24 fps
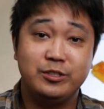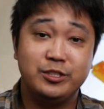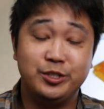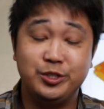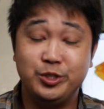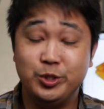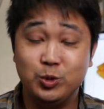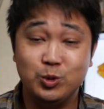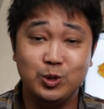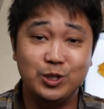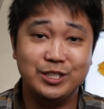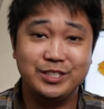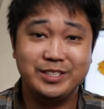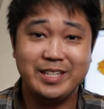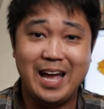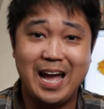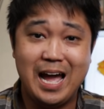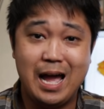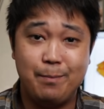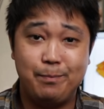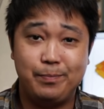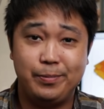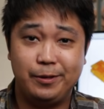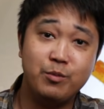to-do list
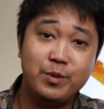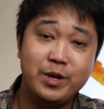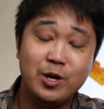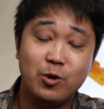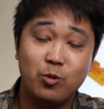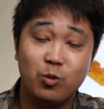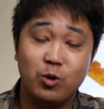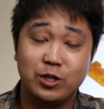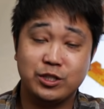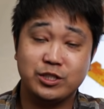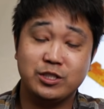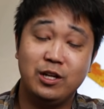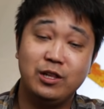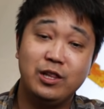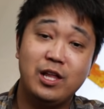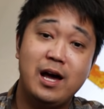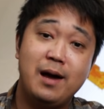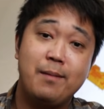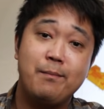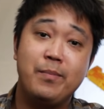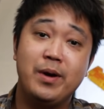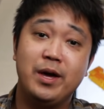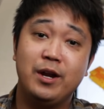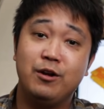app. For me, it works a
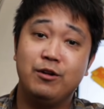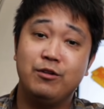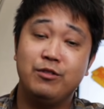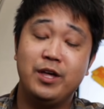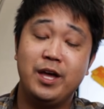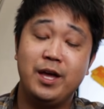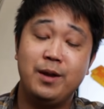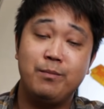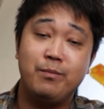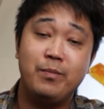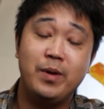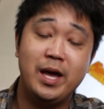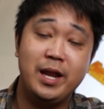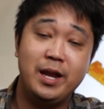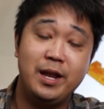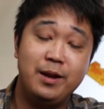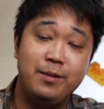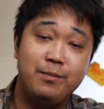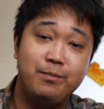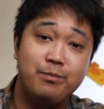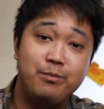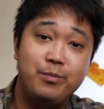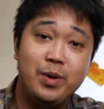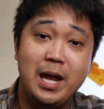lot better than pen
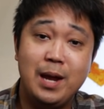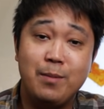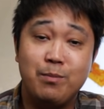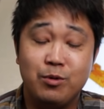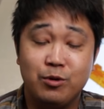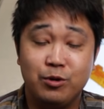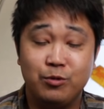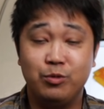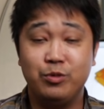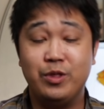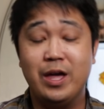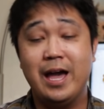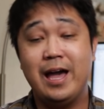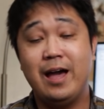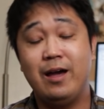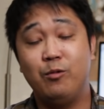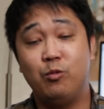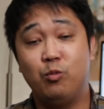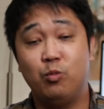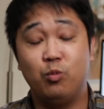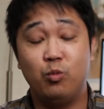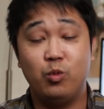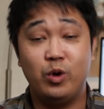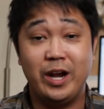and paper that
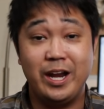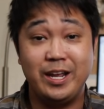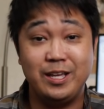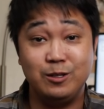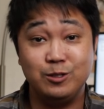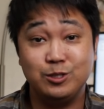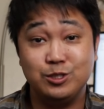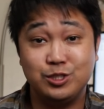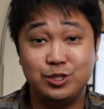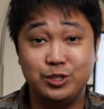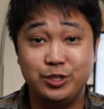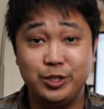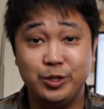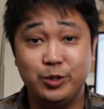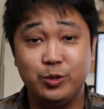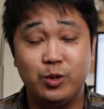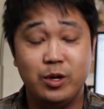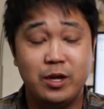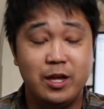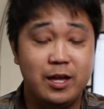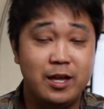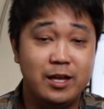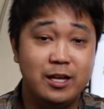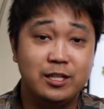what I used to do
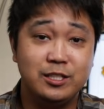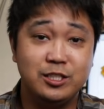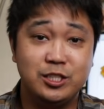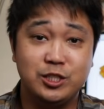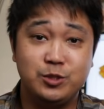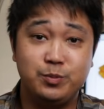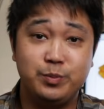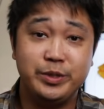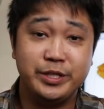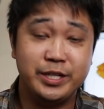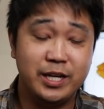just